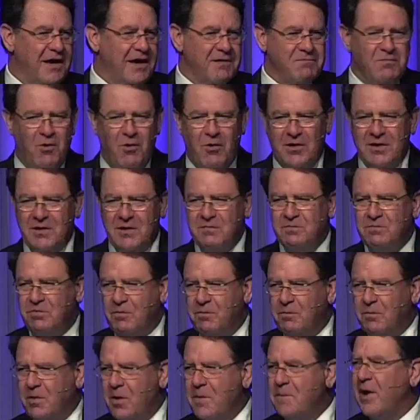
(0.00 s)
that morning
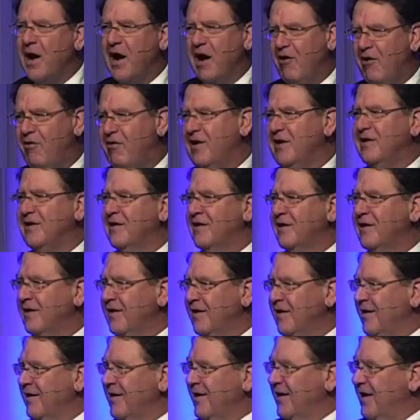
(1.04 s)
preparing
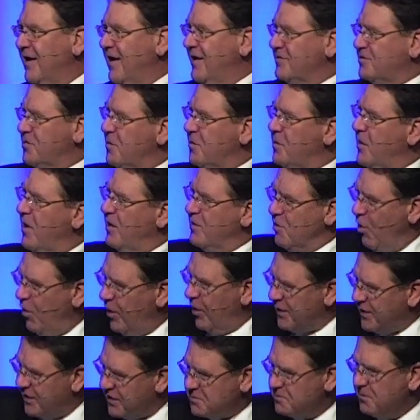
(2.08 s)
to
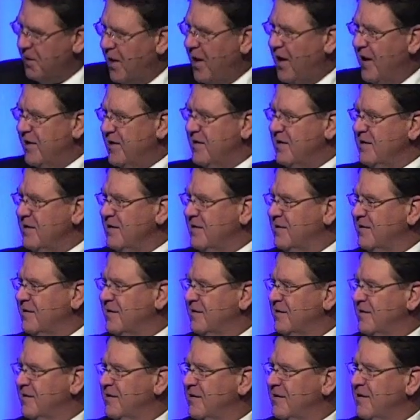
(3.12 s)
anoint his body,
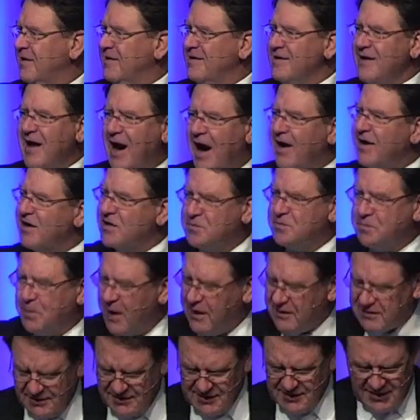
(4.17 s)
not
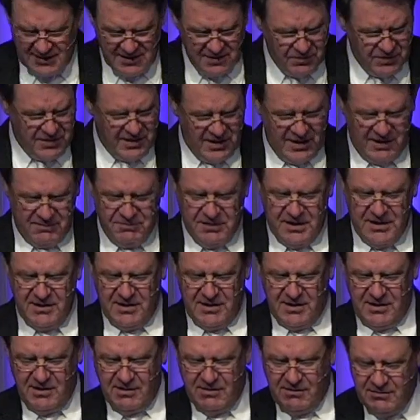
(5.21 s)
expecting that he would not be
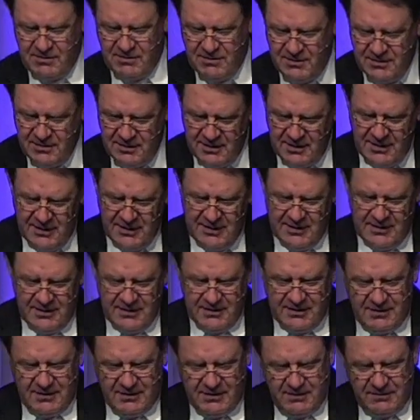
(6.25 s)
there.
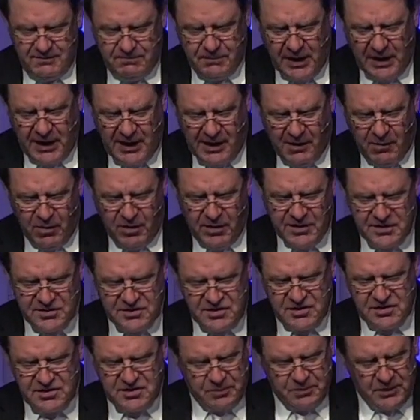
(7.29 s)
Power is
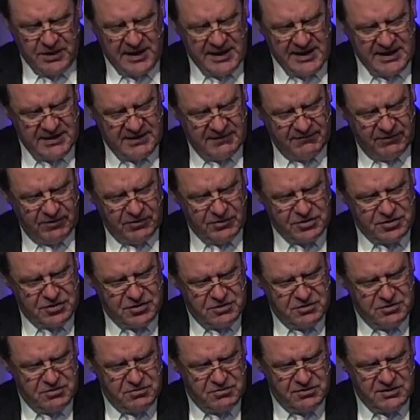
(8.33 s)
displayed in verse
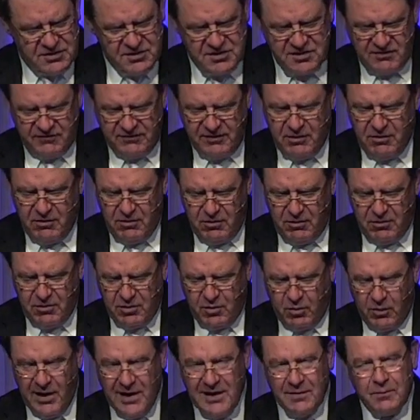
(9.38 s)
2, this severe
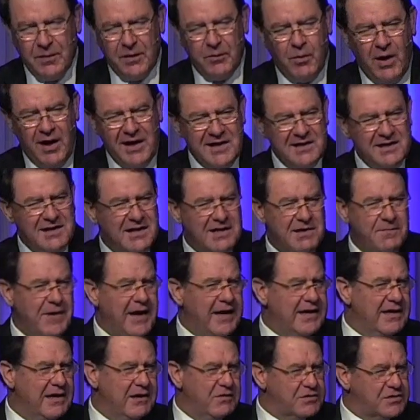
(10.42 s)
earthquake. But why didn't
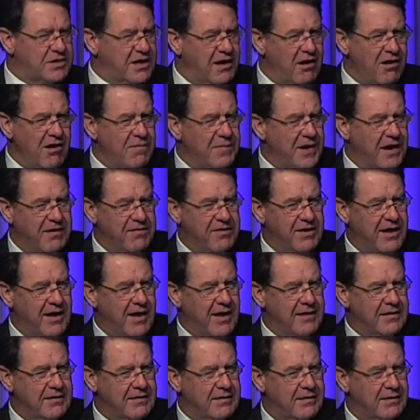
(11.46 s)
anybody else care about
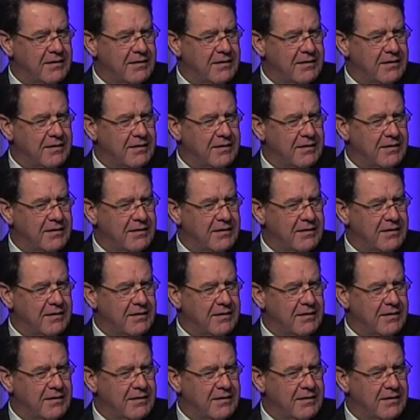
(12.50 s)
that?